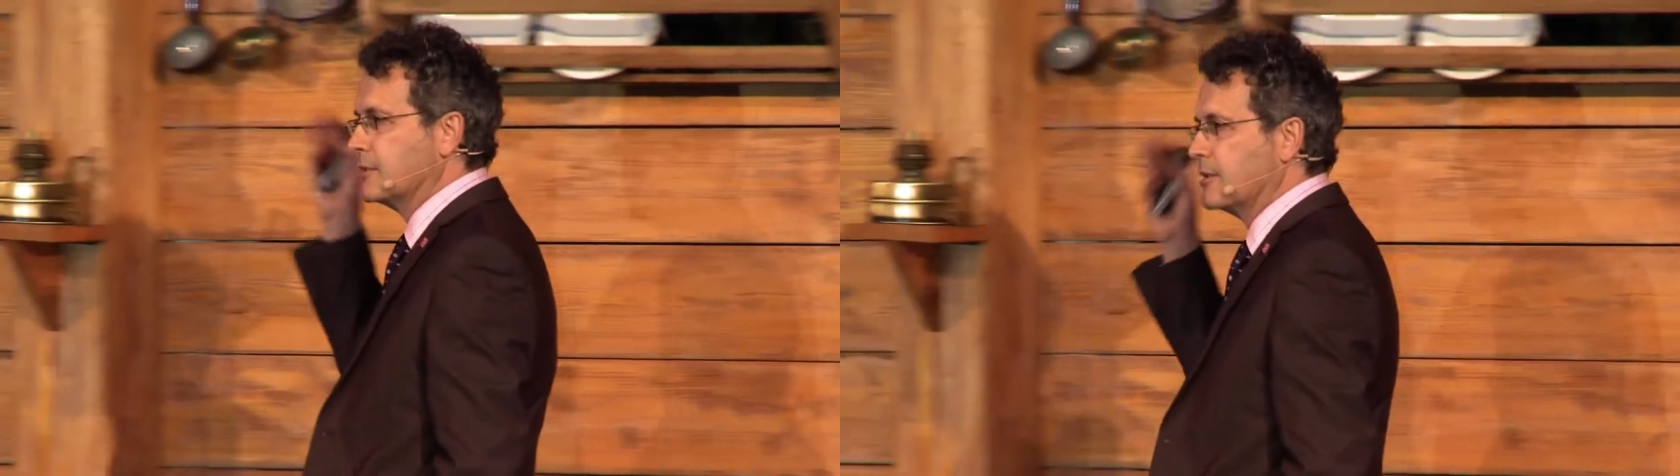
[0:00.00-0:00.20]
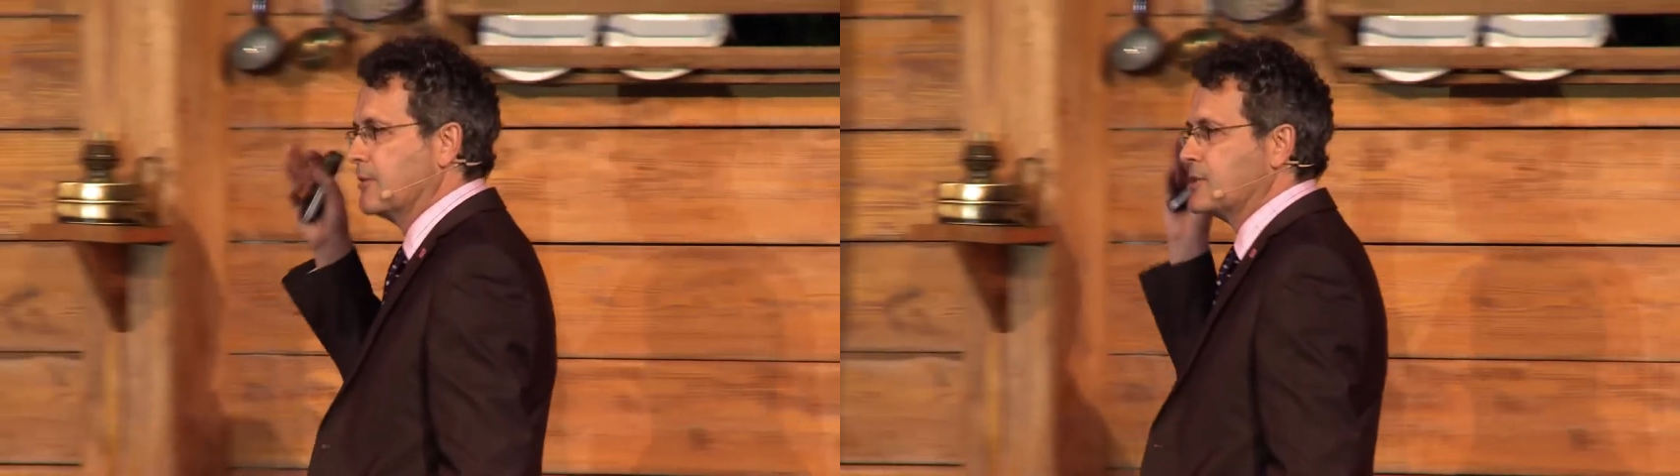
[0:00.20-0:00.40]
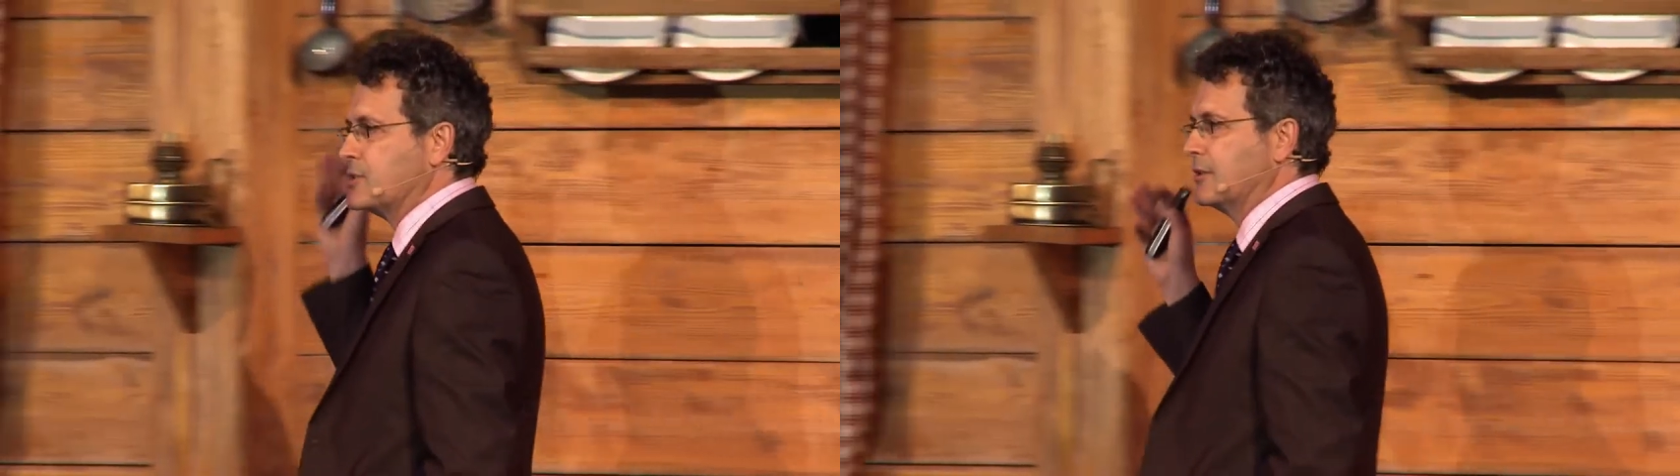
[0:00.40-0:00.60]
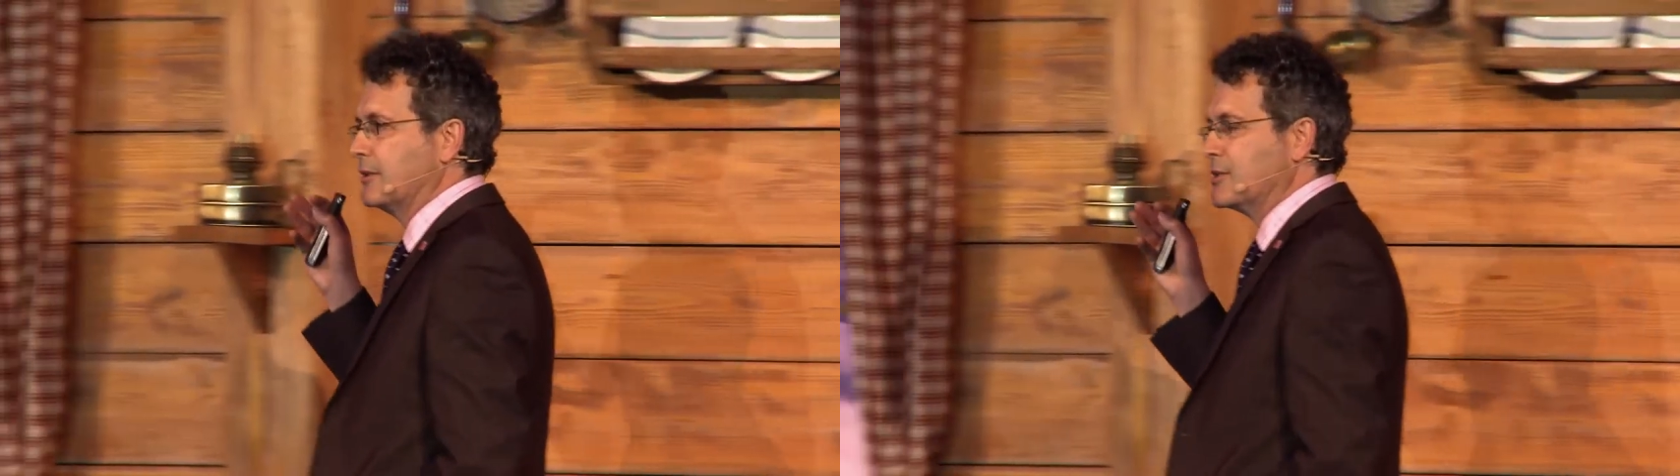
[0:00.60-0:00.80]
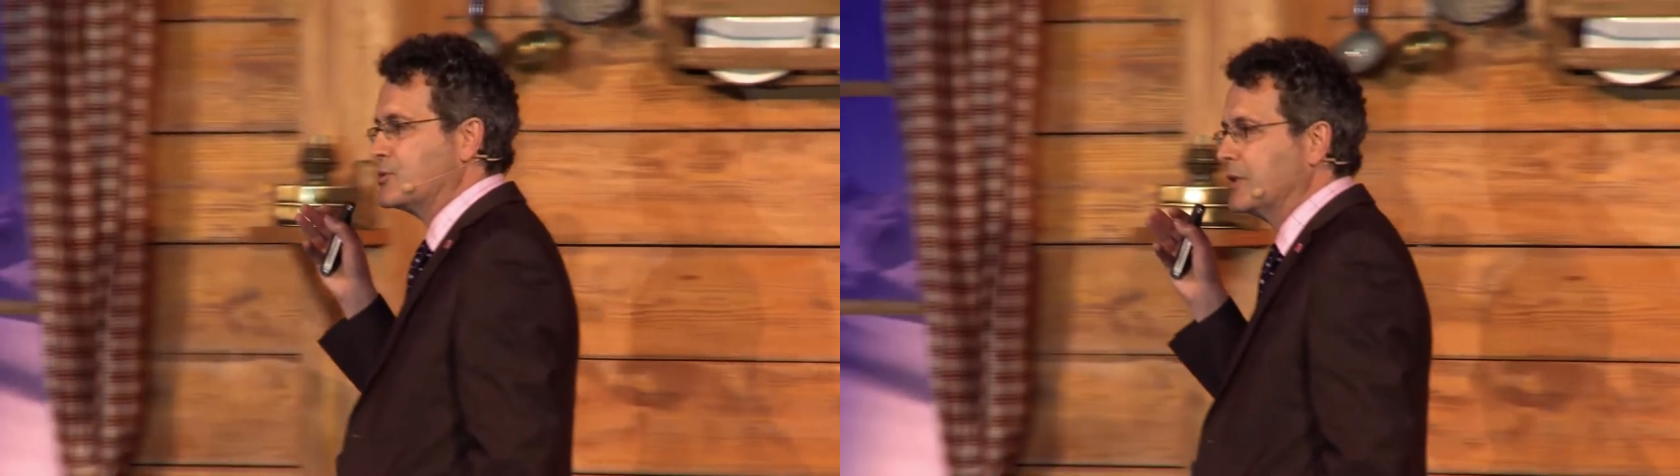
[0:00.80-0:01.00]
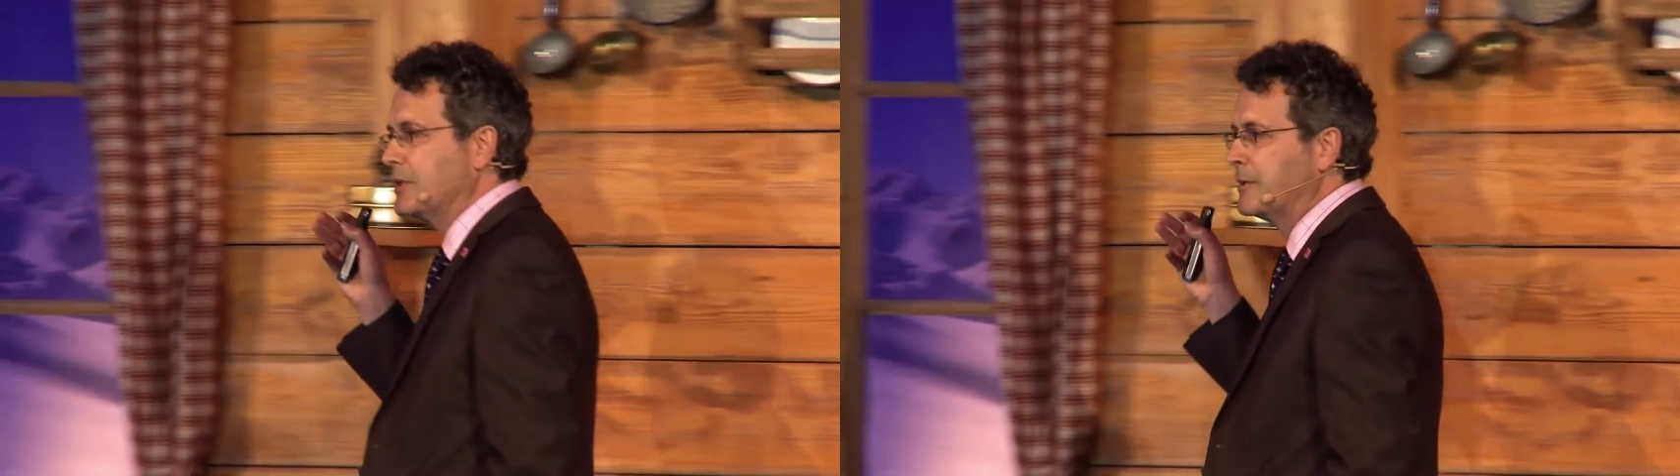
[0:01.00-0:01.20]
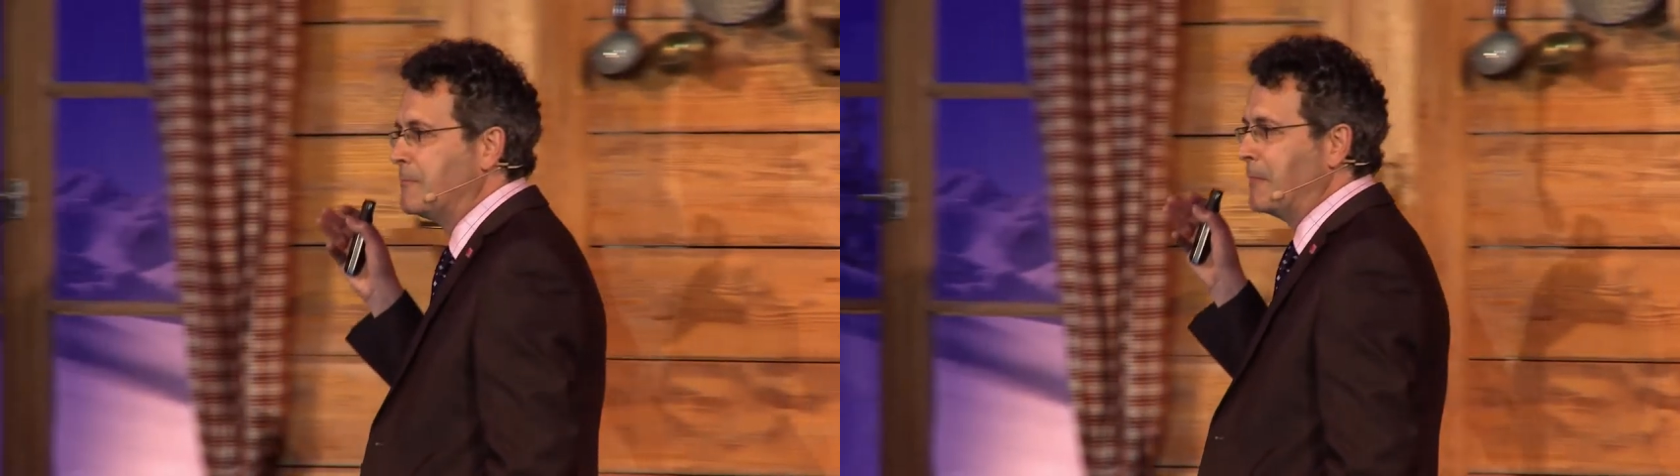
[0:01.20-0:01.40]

to the question on this one.